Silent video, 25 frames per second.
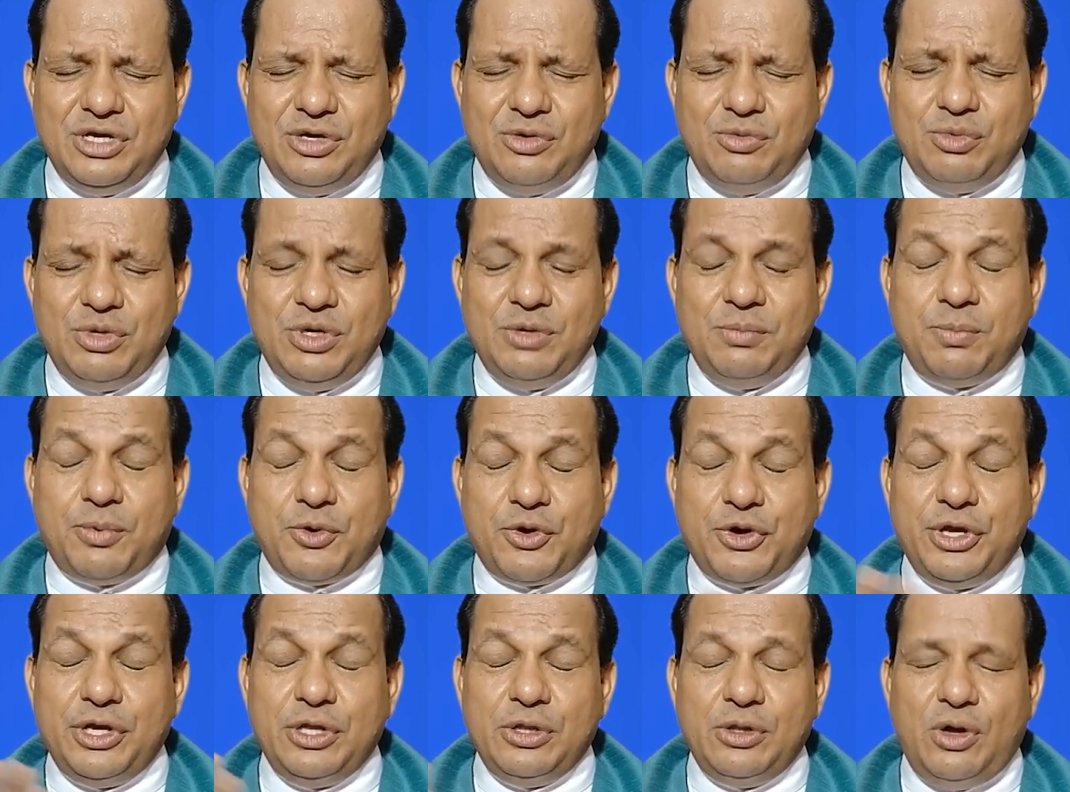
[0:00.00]
We
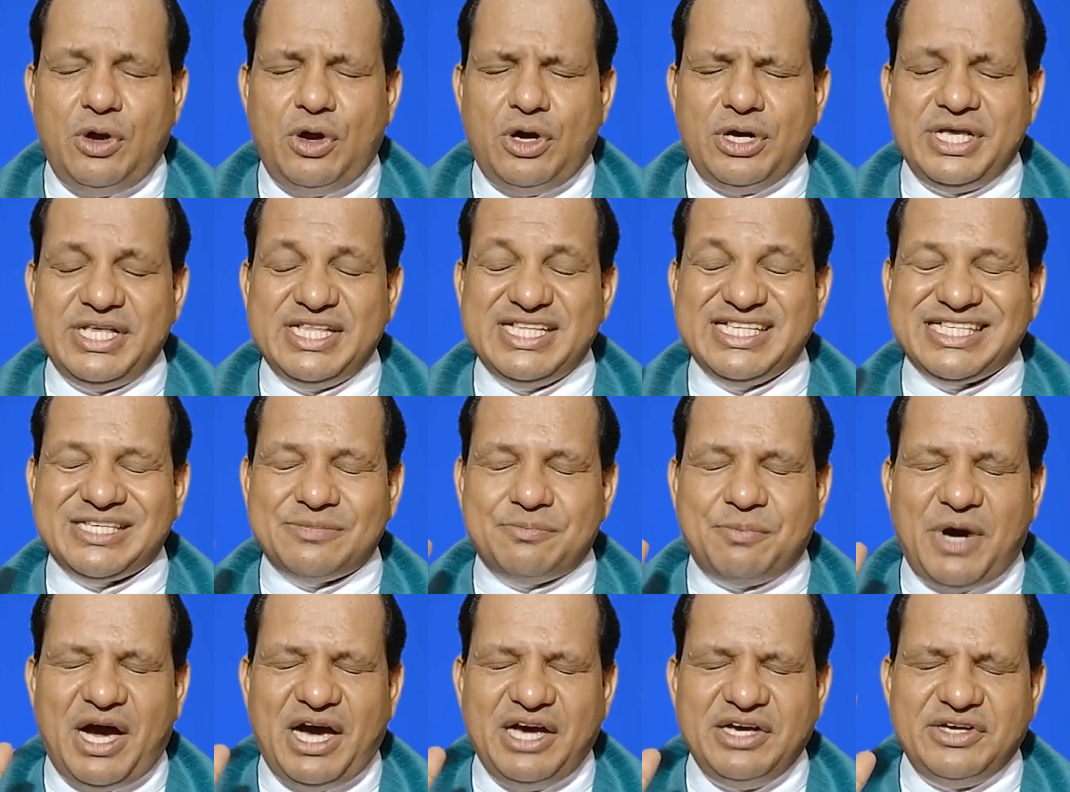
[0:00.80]
pray, Lord,
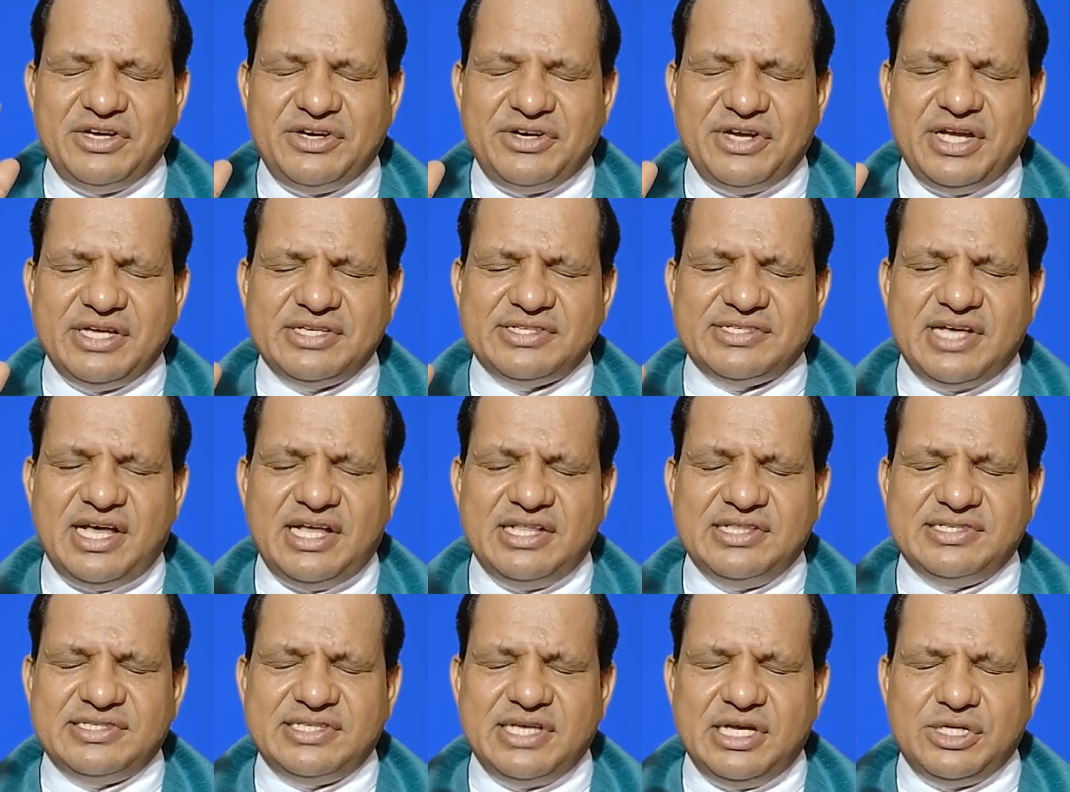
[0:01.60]
inspire young
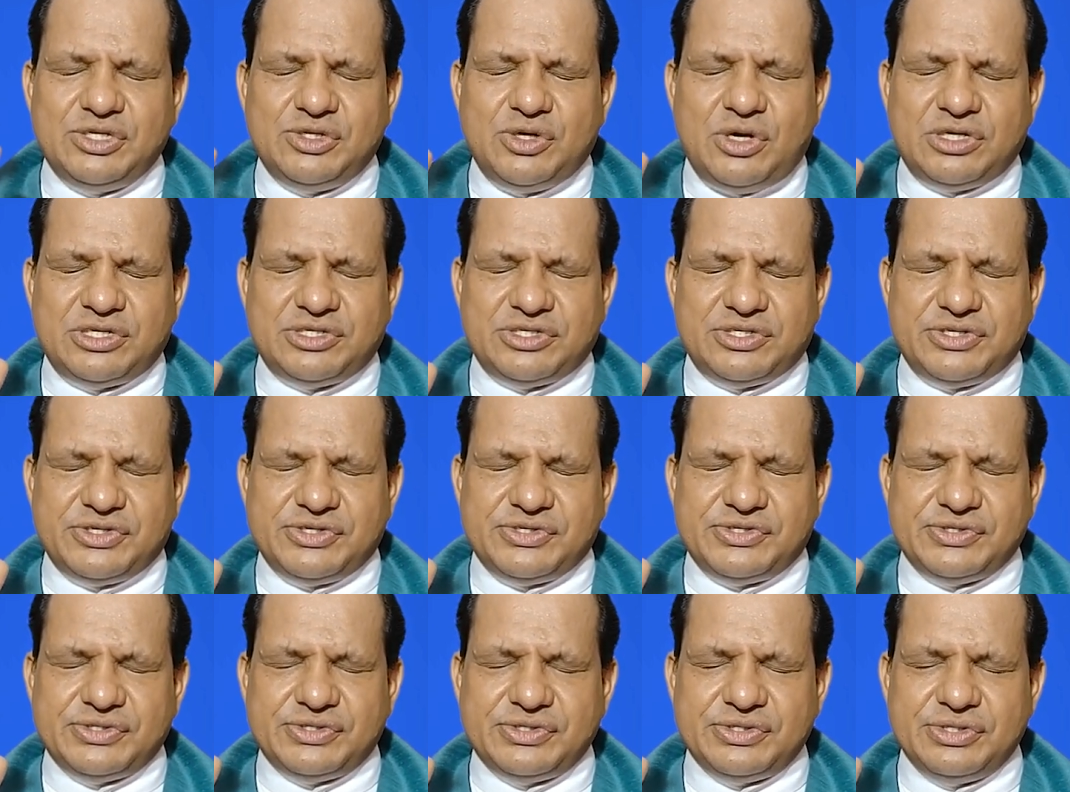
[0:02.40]
sons and
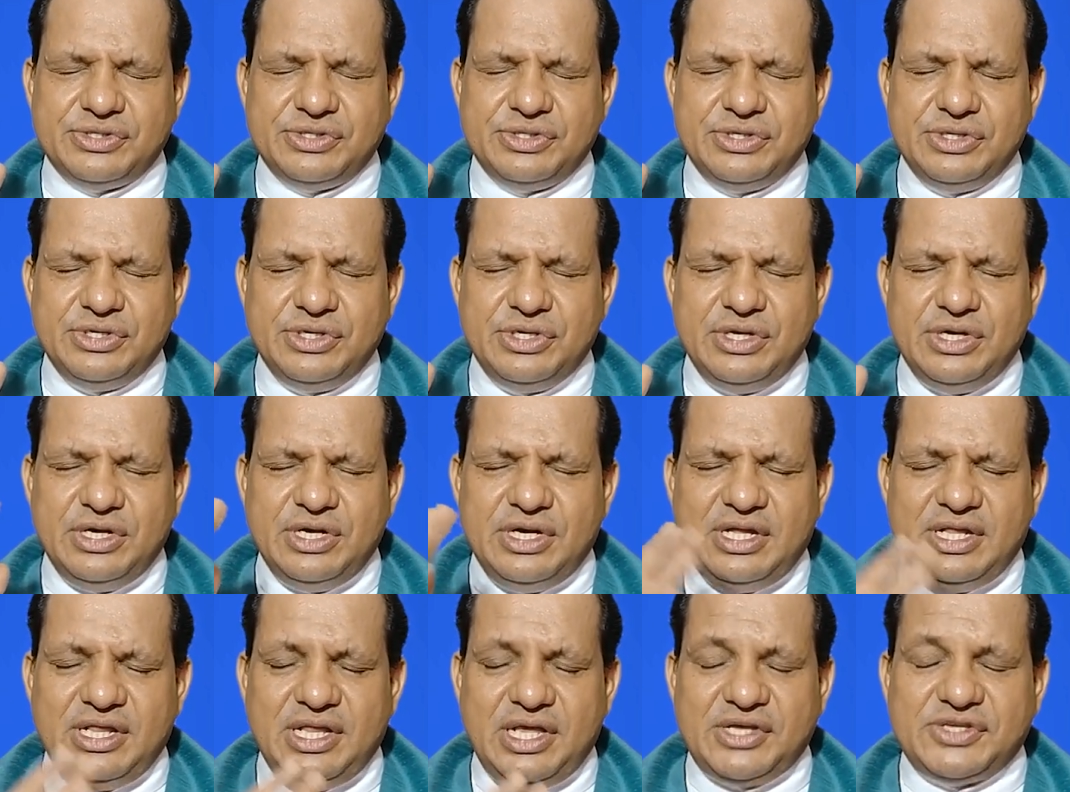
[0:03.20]
daughters.
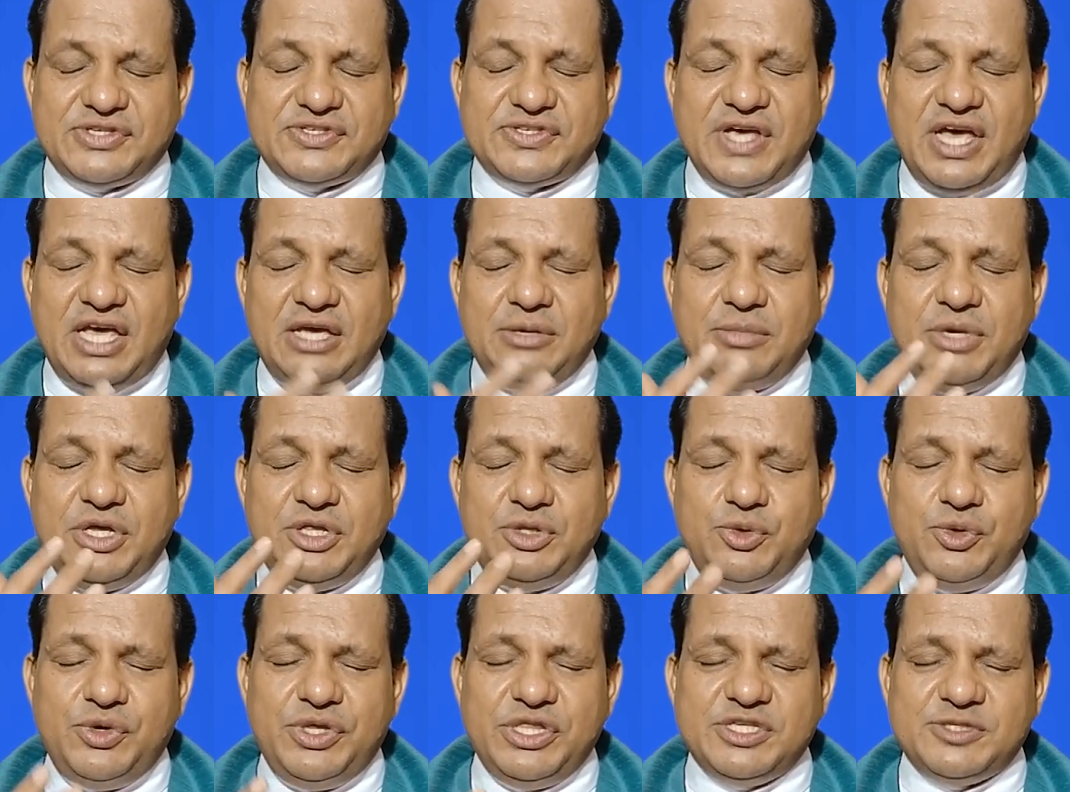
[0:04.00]
Like Simon,
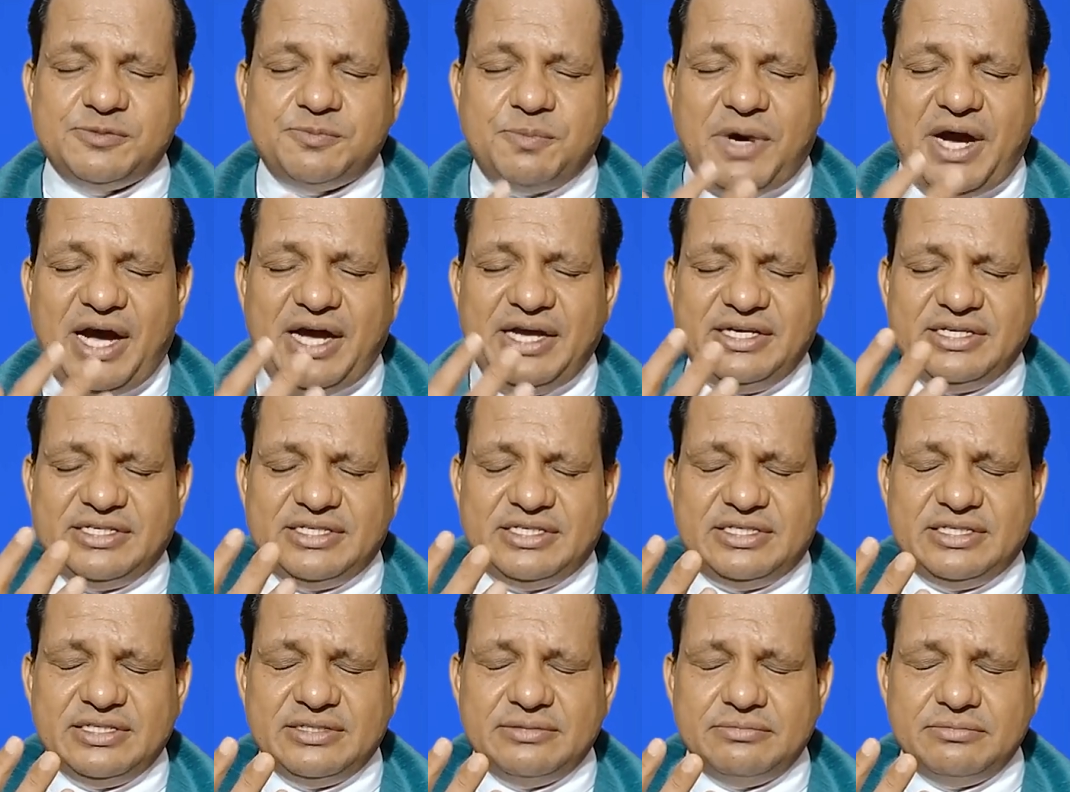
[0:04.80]
you
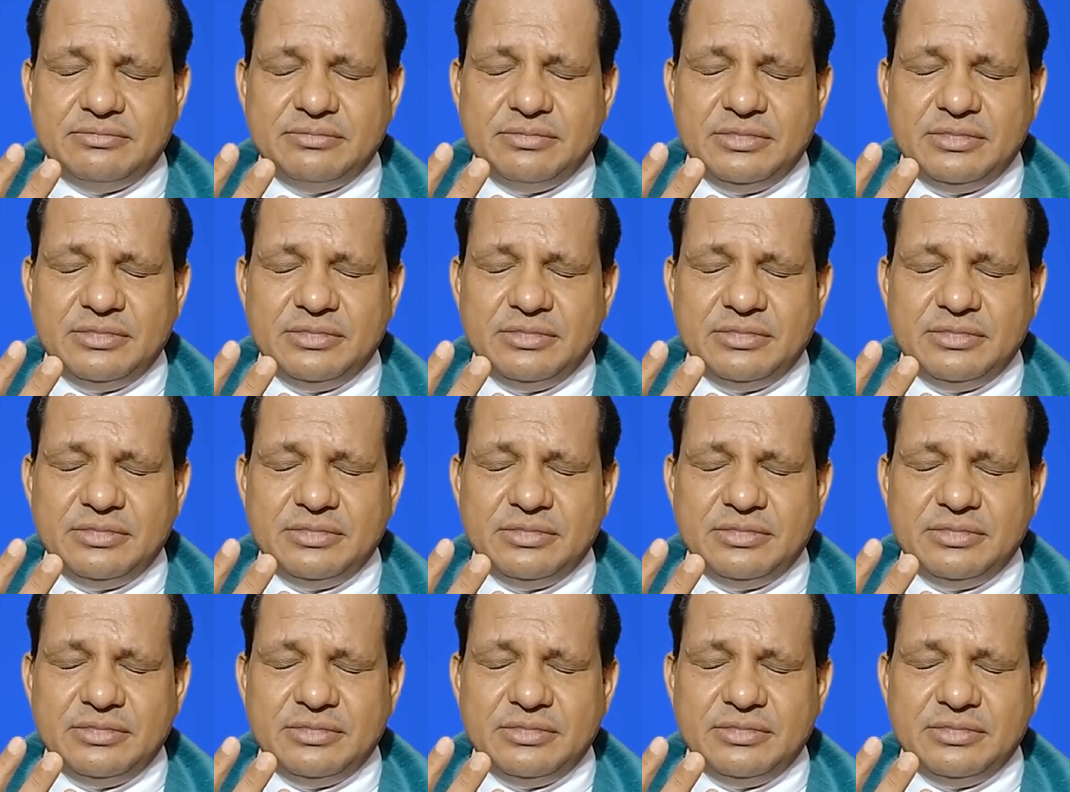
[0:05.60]
inspired,